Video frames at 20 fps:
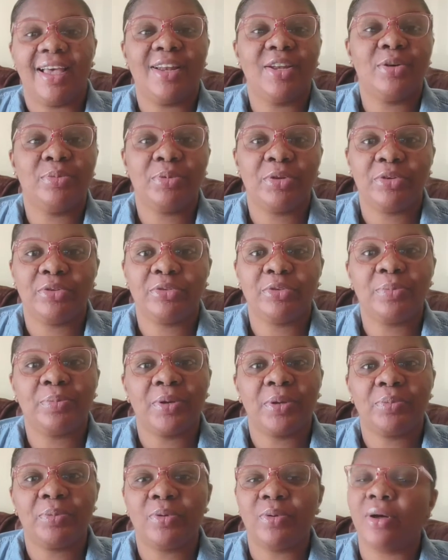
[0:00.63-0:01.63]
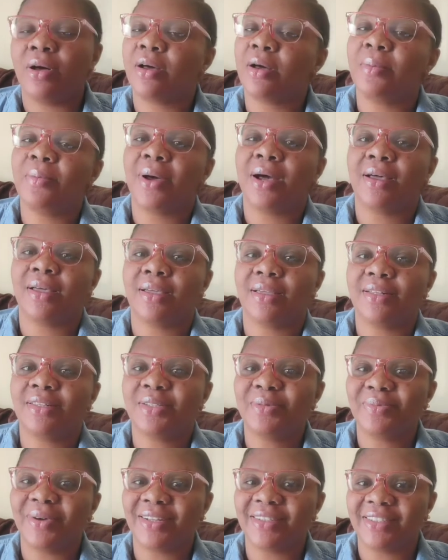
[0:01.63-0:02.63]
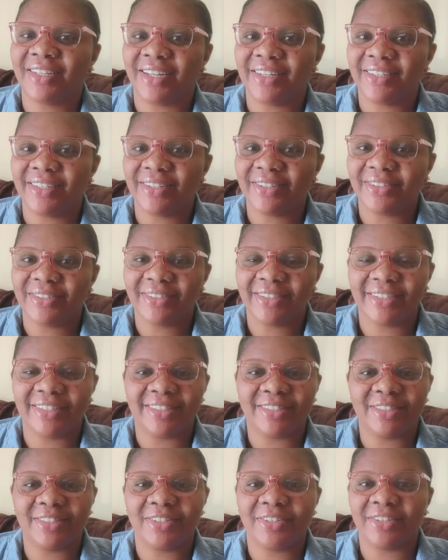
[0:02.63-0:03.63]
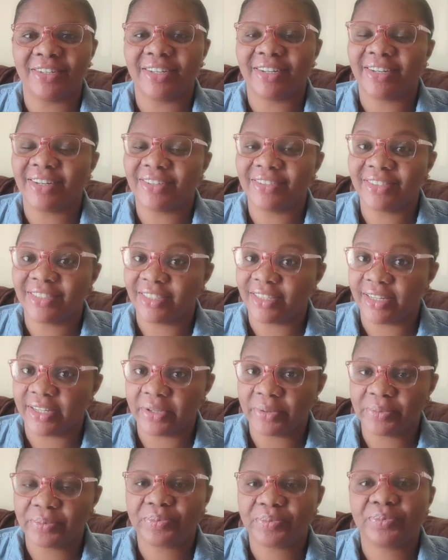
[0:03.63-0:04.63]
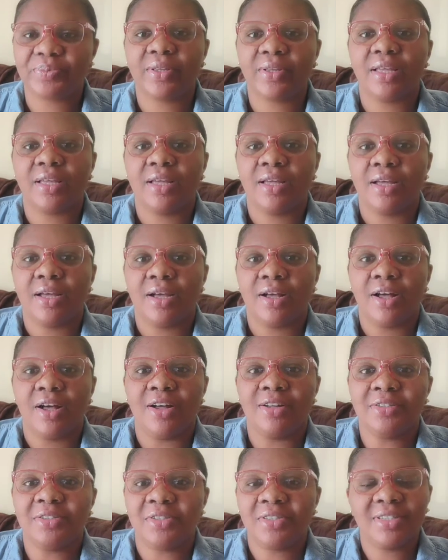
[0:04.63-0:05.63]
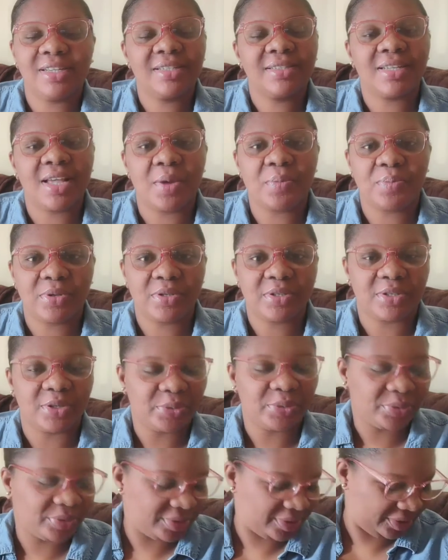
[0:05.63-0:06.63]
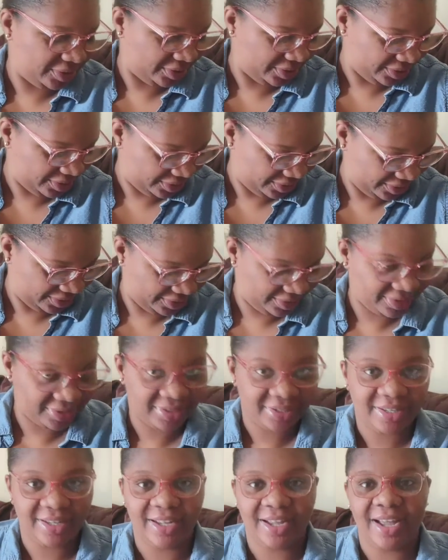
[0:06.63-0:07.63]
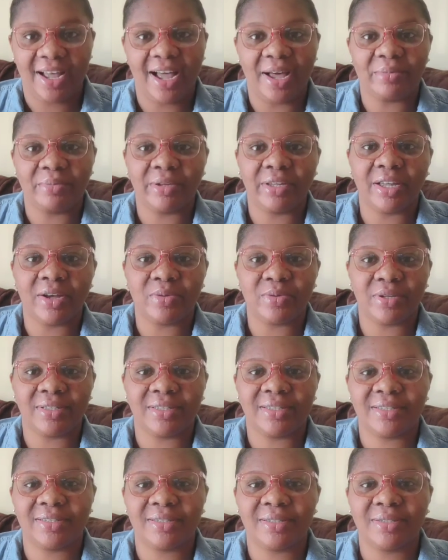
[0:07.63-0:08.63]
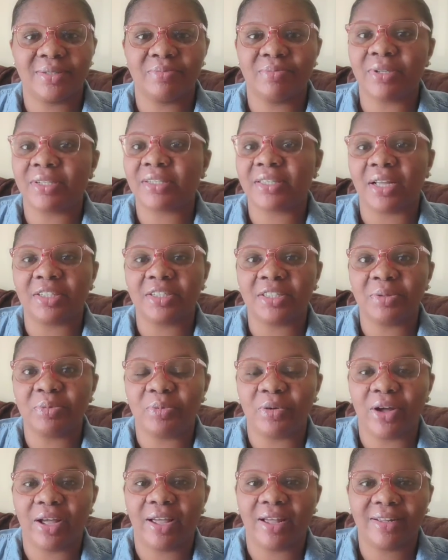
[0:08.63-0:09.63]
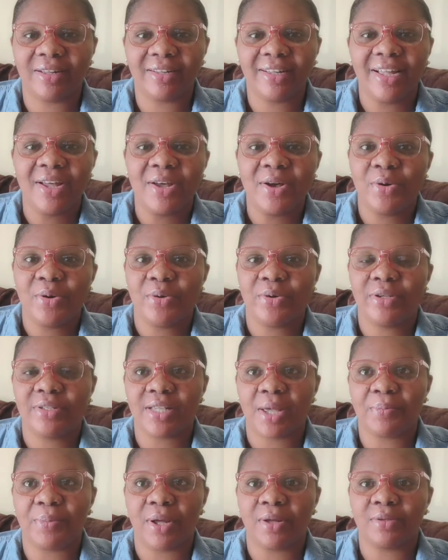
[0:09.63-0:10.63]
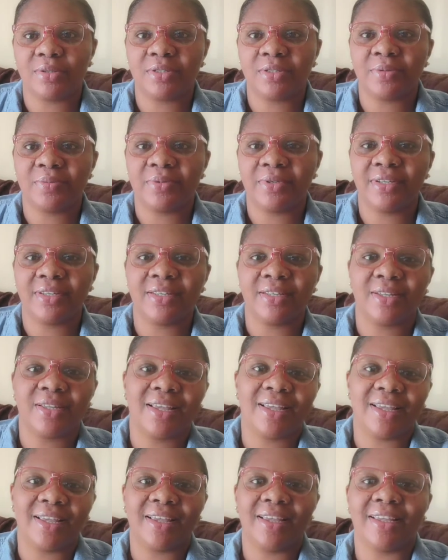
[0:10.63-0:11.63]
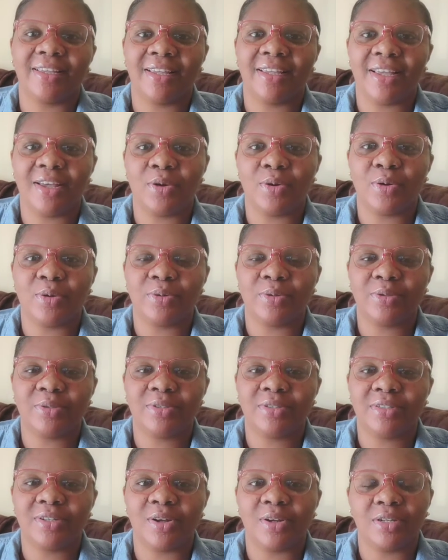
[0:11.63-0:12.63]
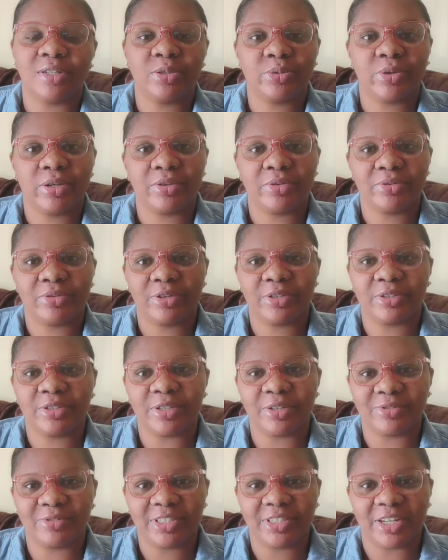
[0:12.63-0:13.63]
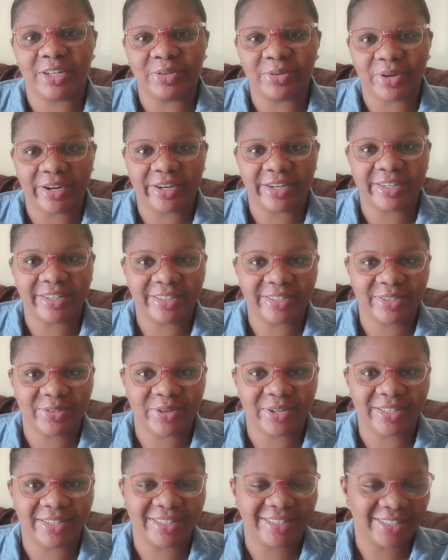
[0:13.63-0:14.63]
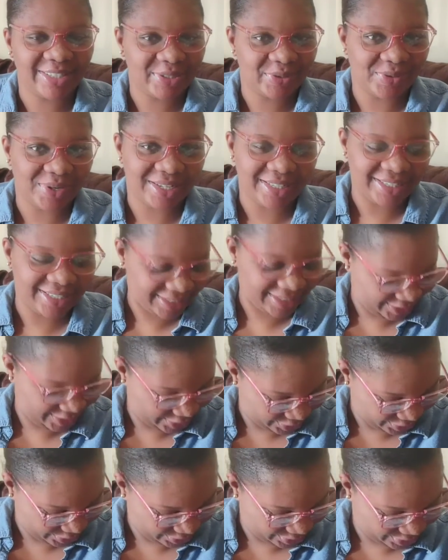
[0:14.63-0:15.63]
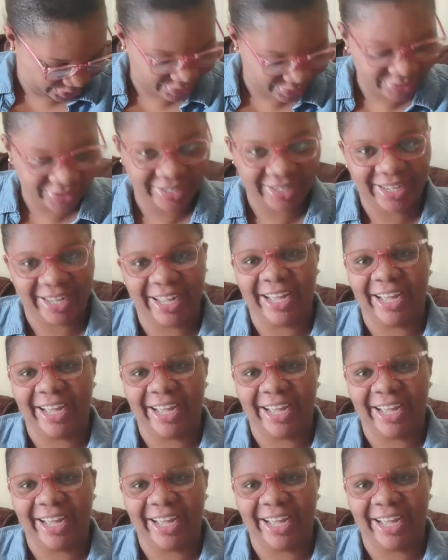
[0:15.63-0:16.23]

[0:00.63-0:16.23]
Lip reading: Hello beautiful people, welcome back again to my channel. It's your girl Chinny. On today's episode, I'm here with Mr. Chimoya, who is about to be a year old on the 24th of January 2022.